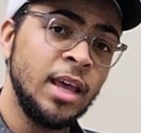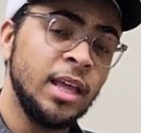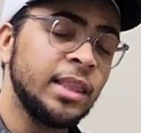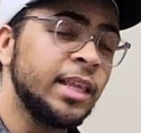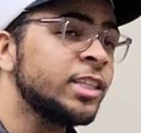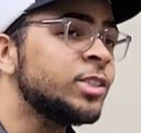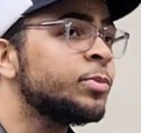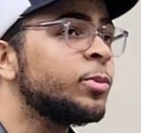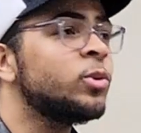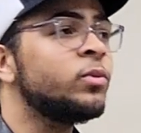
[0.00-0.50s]

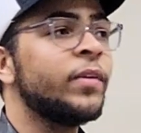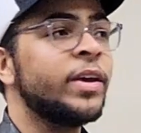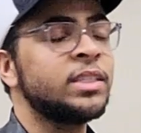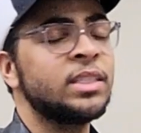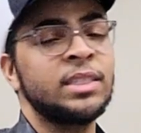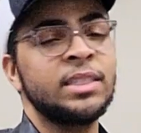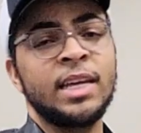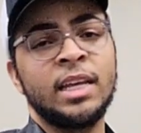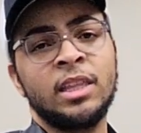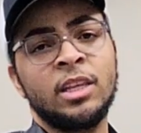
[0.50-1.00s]
Les Moonves
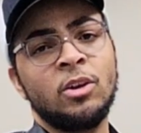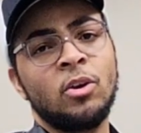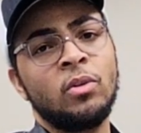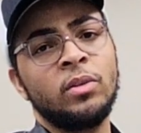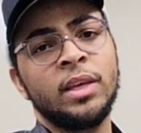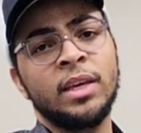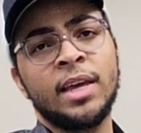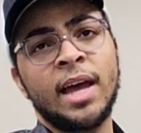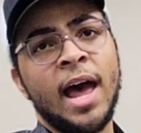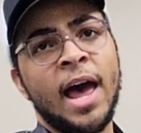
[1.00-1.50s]
is not the
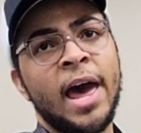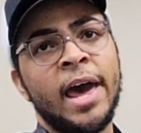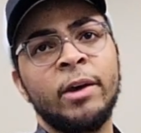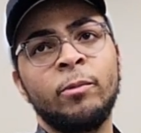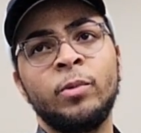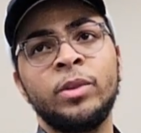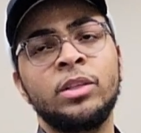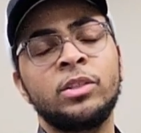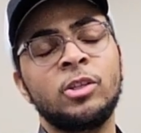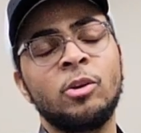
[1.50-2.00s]
only guy
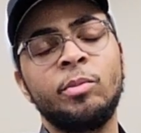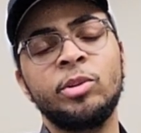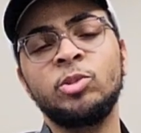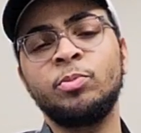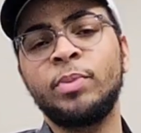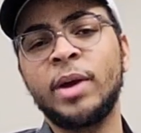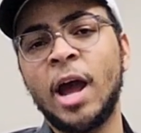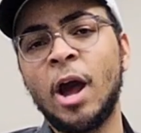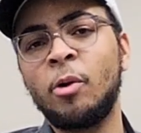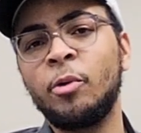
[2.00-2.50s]
with so much
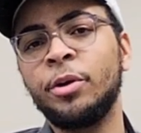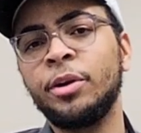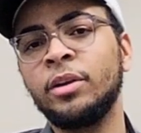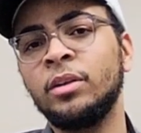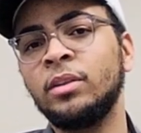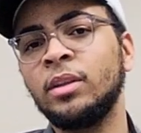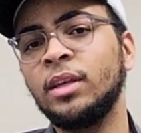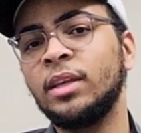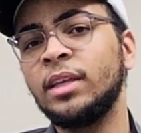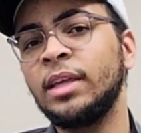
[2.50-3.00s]
power
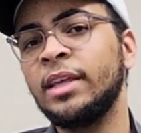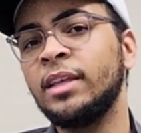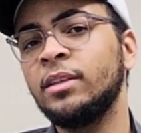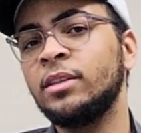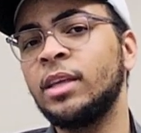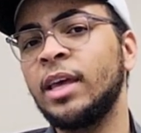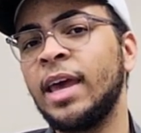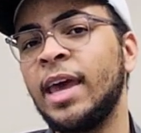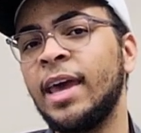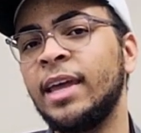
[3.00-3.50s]

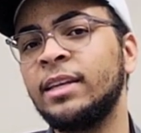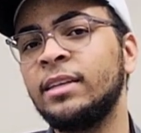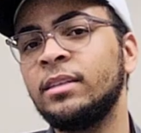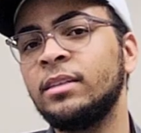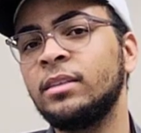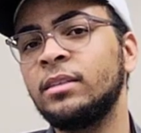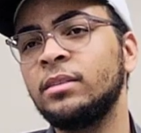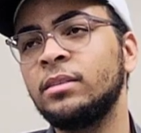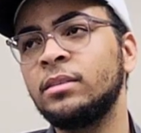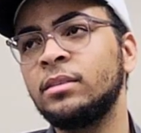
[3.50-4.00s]

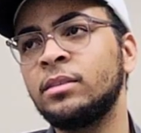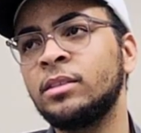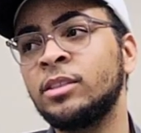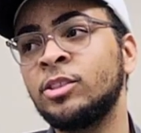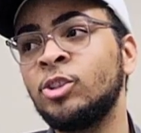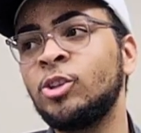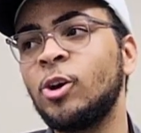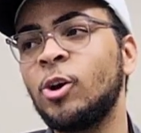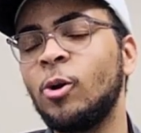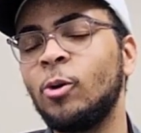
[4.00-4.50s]
and,
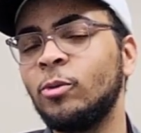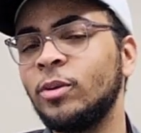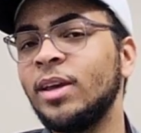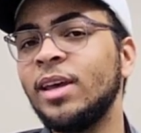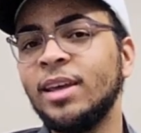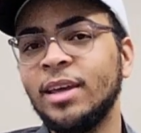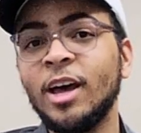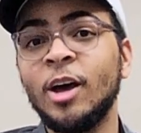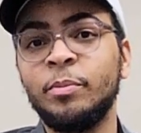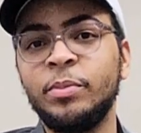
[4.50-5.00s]
you know,
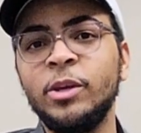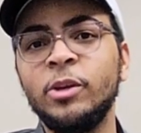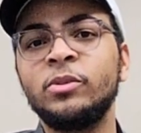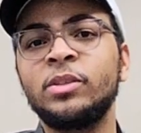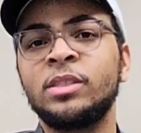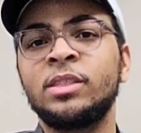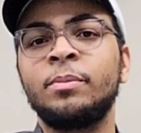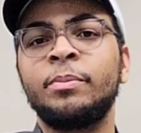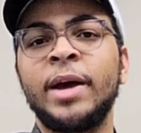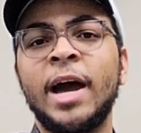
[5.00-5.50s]

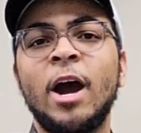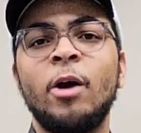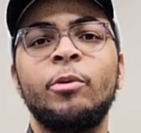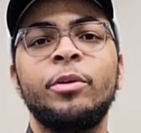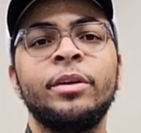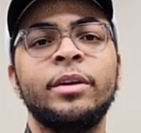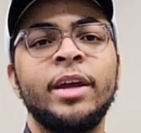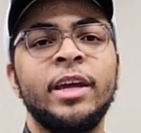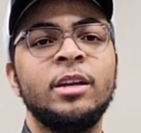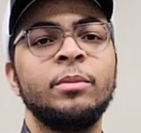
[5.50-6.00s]
abuses the
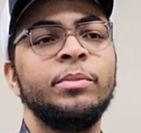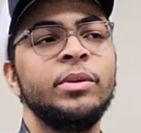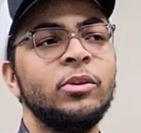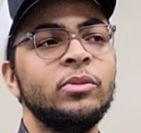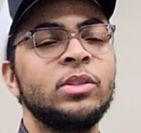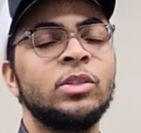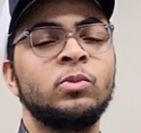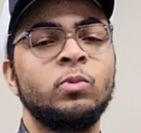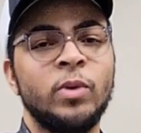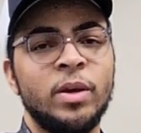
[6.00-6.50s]
power and
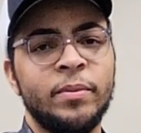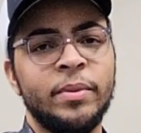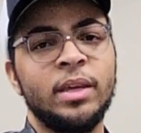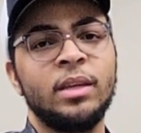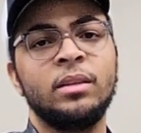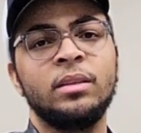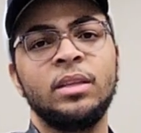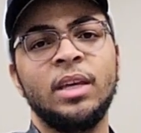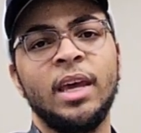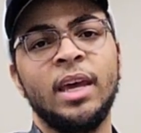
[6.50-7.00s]
abuses
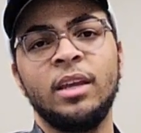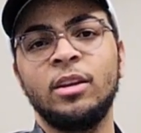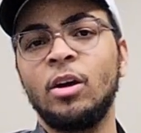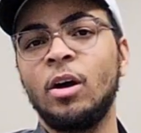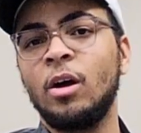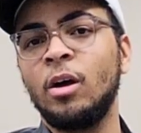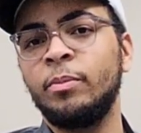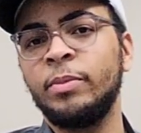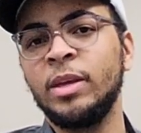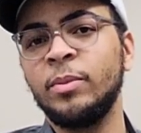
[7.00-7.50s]
women and
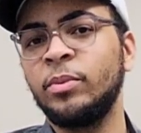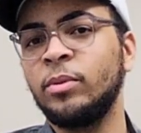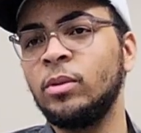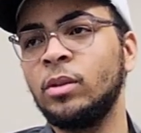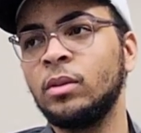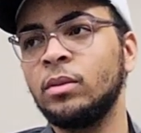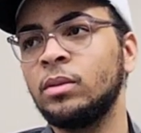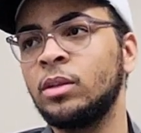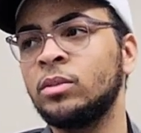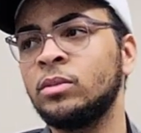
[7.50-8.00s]
all
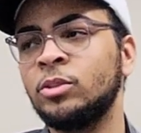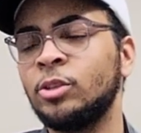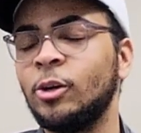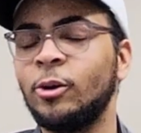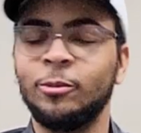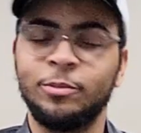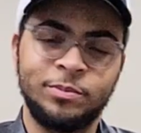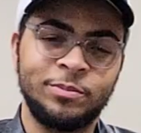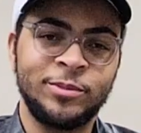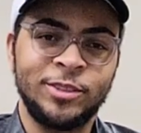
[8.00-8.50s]
people, you
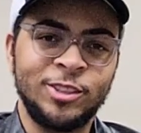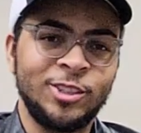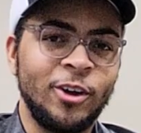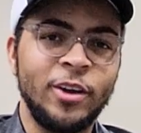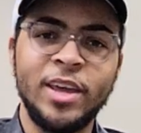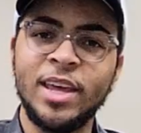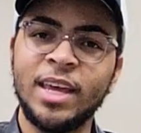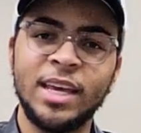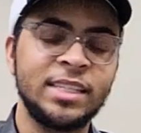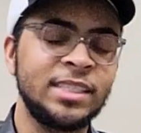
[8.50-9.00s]
know,
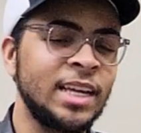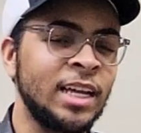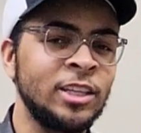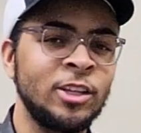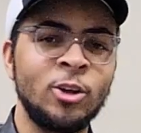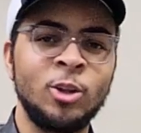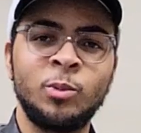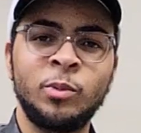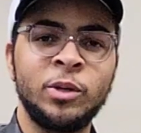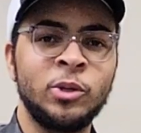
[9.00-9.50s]
he's not the
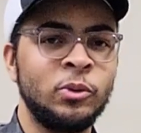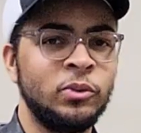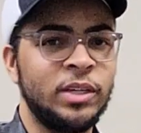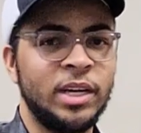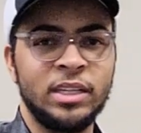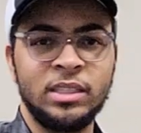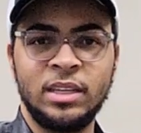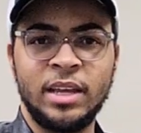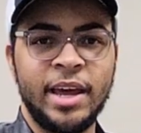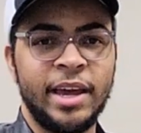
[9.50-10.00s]
only one who
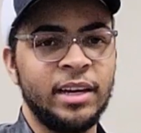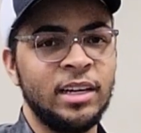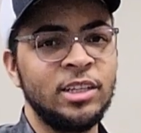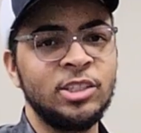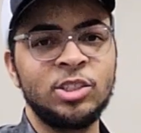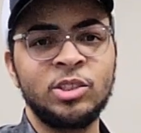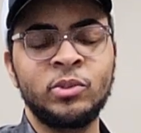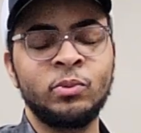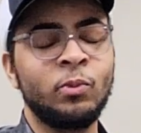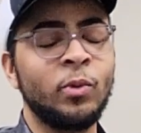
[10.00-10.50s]
does that.
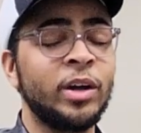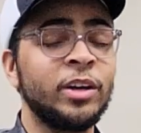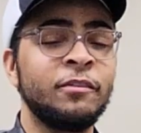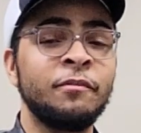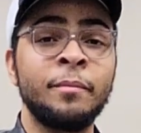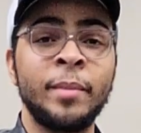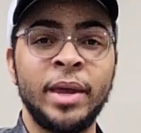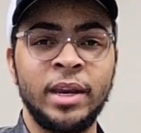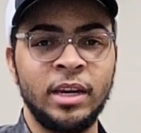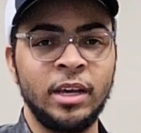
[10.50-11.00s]
He's just one of
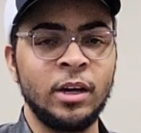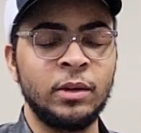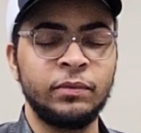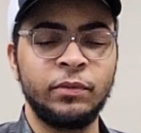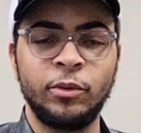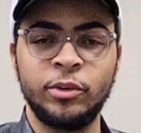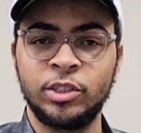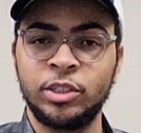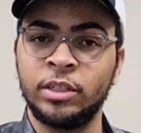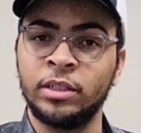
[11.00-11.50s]
many,
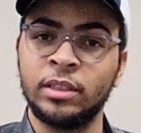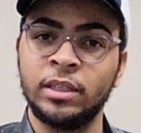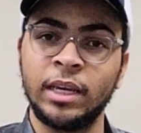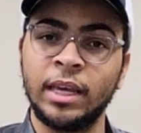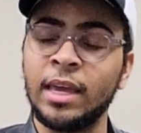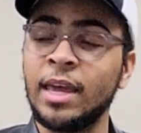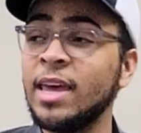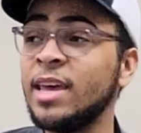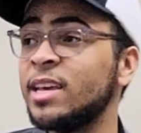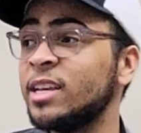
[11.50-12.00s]

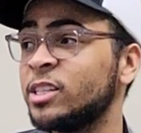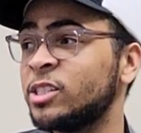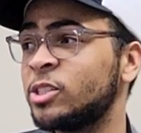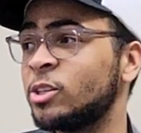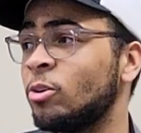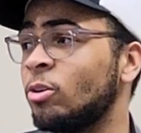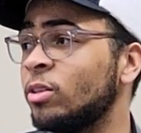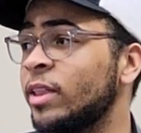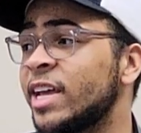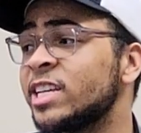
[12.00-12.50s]
unfortunately.
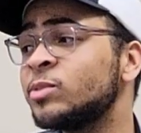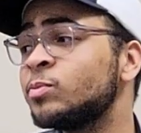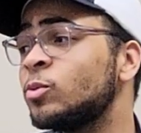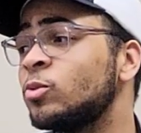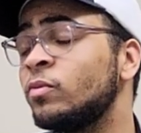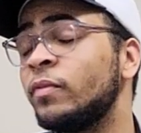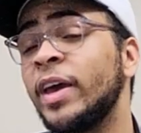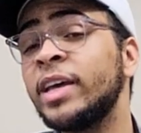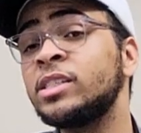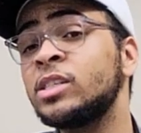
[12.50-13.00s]
So Les
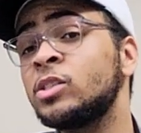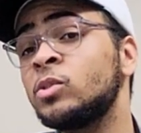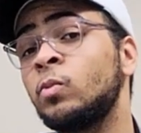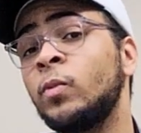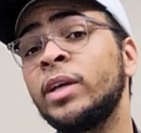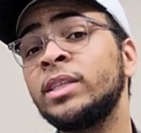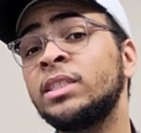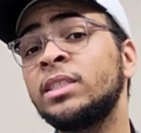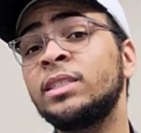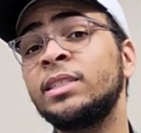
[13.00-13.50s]
Moonves is
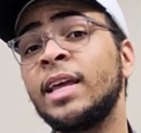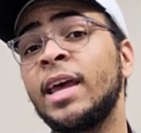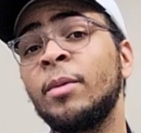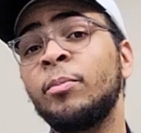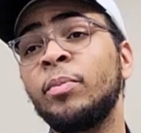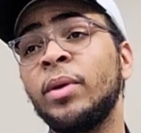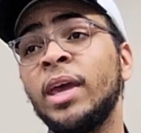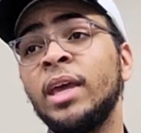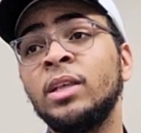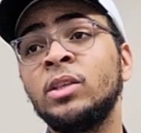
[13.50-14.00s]
one
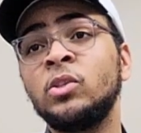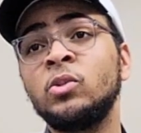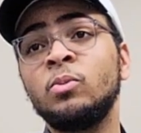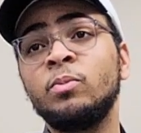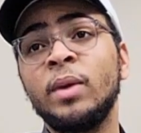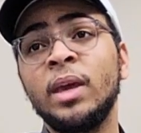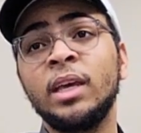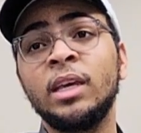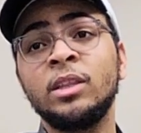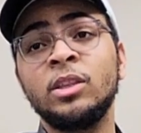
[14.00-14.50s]
step into
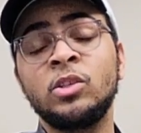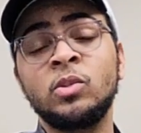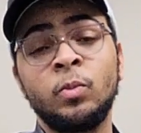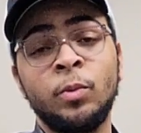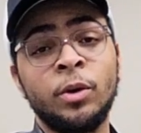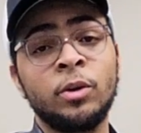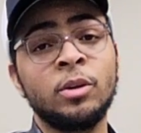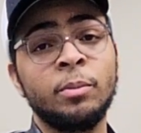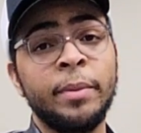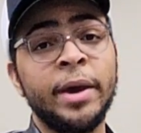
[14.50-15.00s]
making this
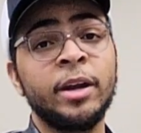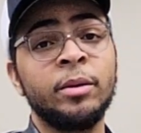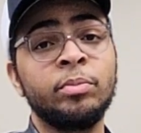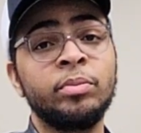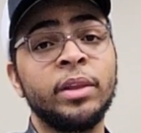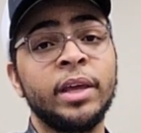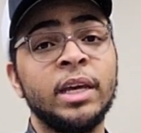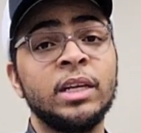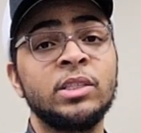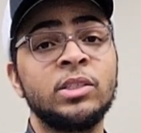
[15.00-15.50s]
world a better
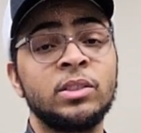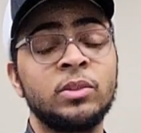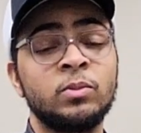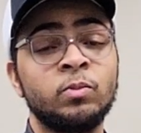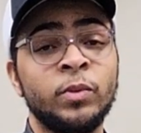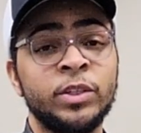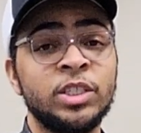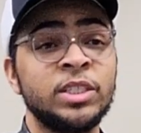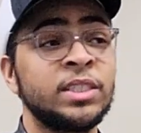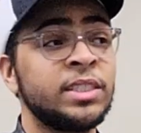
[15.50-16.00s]
place,
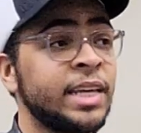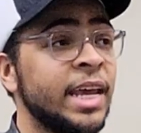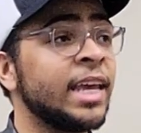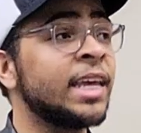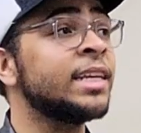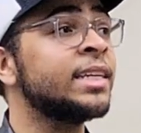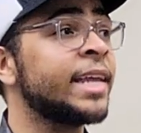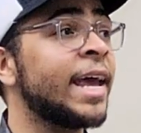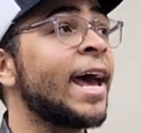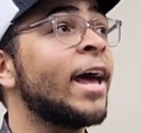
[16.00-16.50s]
which is
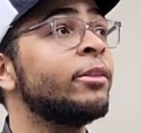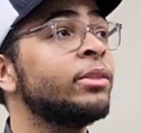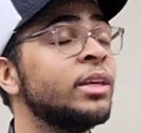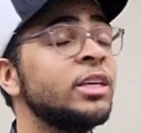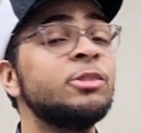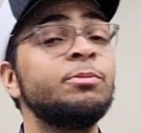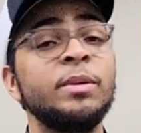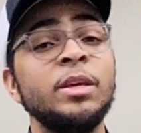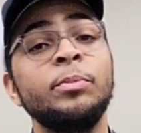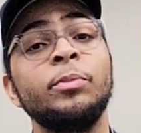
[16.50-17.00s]
taking down
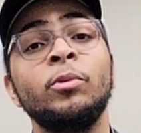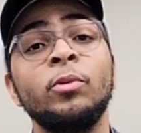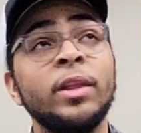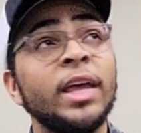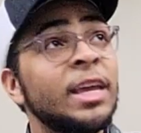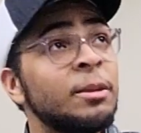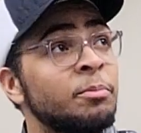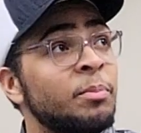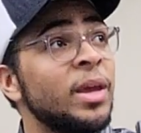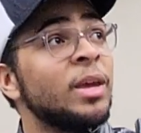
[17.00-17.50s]
these people
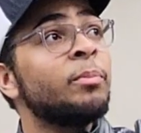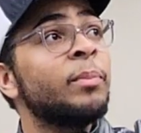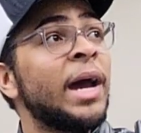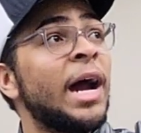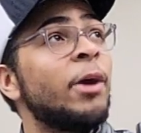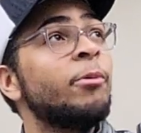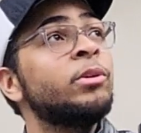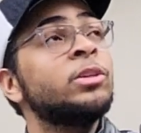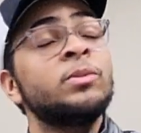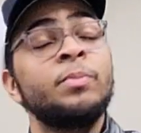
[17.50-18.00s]
in big
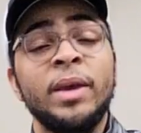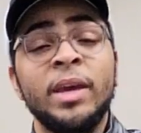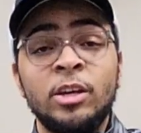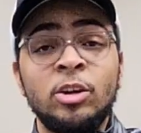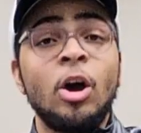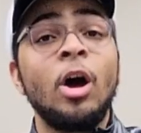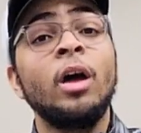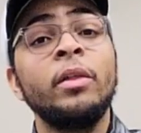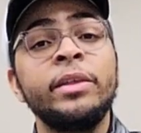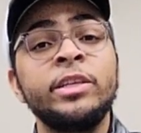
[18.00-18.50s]
powers, making all